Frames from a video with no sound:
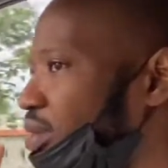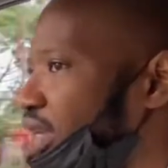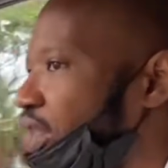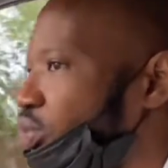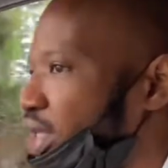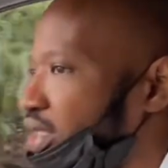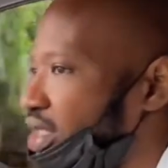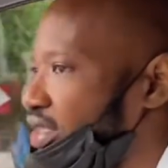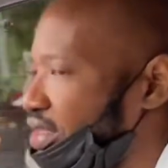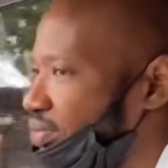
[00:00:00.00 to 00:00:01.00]
that
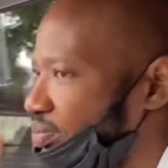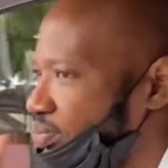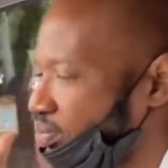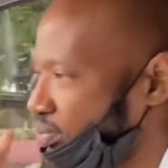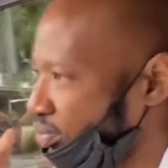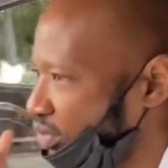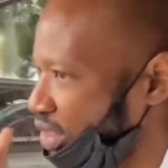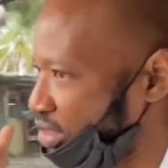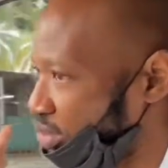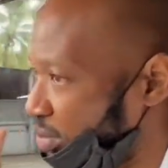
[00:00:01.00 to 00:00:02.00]
weakness.
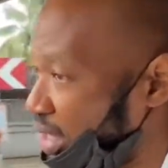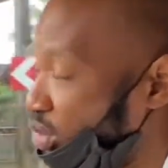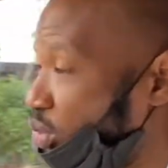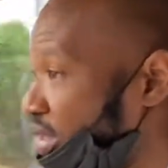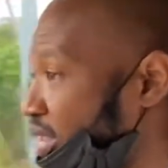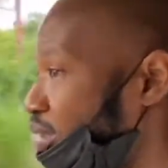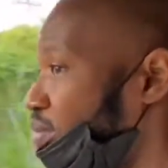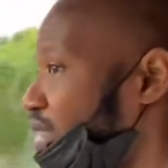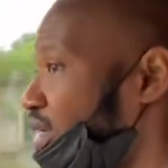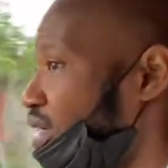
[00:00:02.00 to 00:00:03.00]
So my goal could
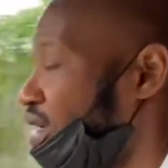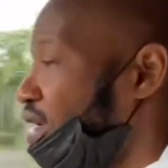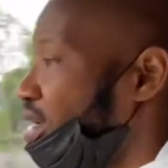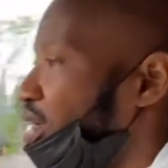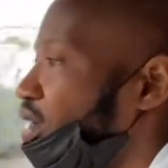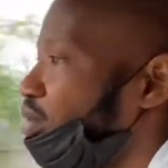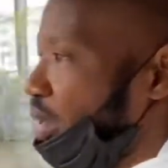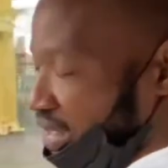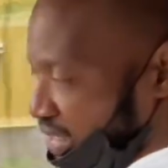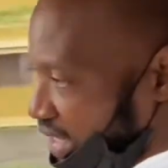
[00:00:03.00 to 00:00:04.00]
be,
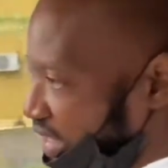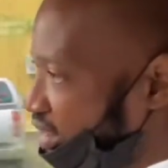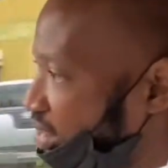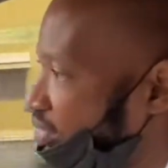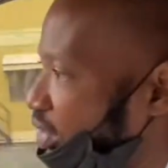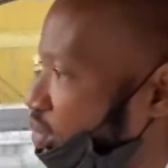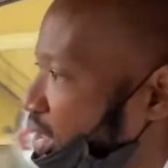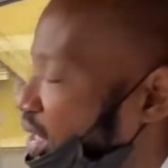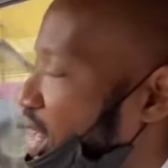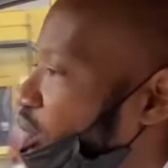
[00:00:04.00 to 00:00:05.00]
by the end of the
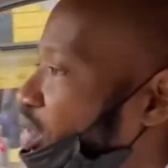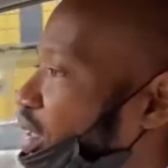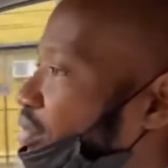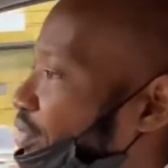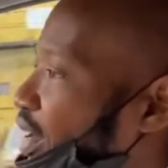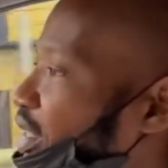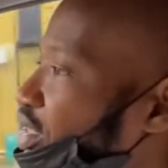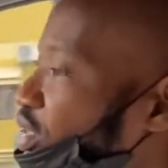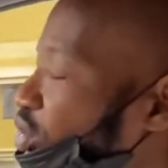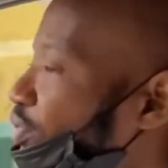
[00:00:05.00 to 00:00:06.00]
week, I will
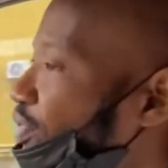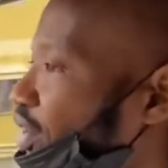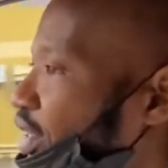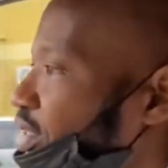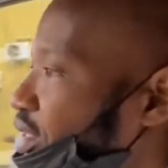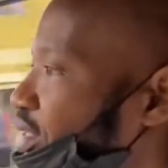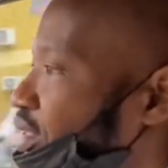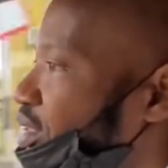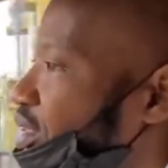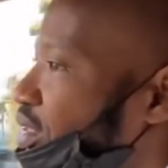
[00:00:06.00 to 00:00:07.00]
find 2 friends
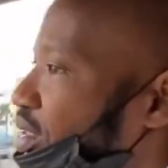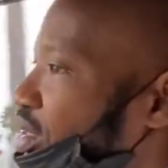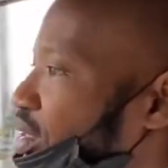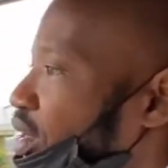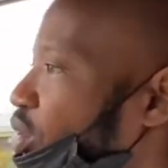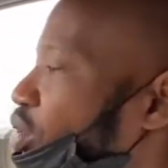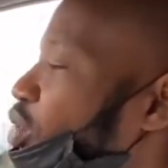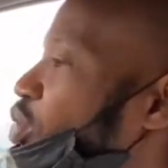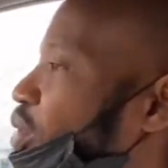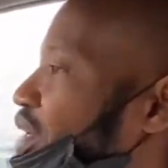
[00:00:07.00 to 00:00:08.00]

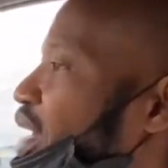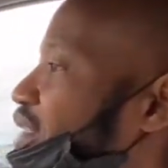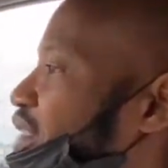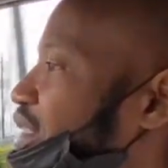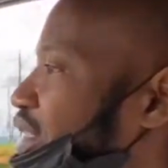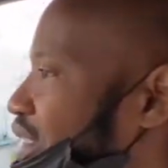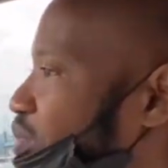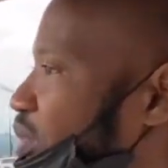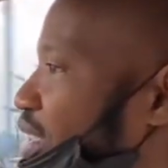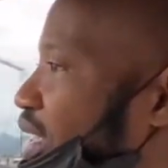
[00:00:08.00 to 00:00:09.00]
who would assist
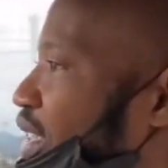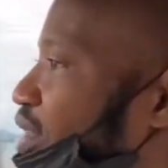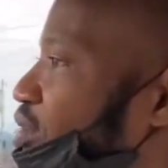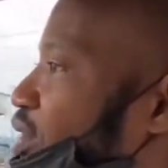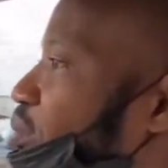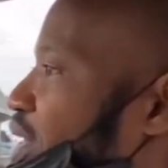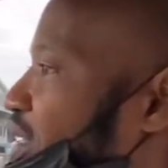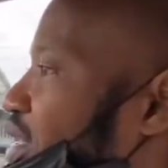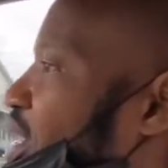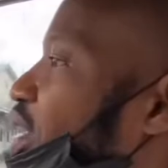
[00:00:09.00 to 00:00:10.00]
me in
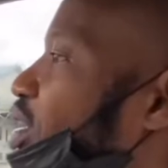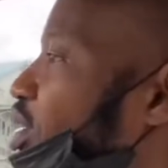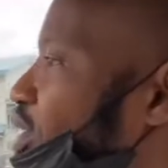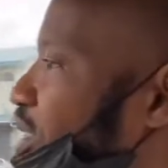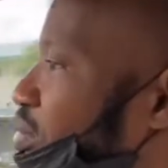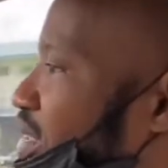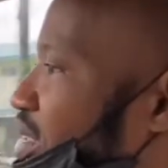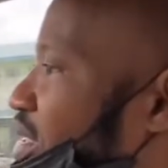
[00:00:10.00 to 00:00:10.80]
remaining accountable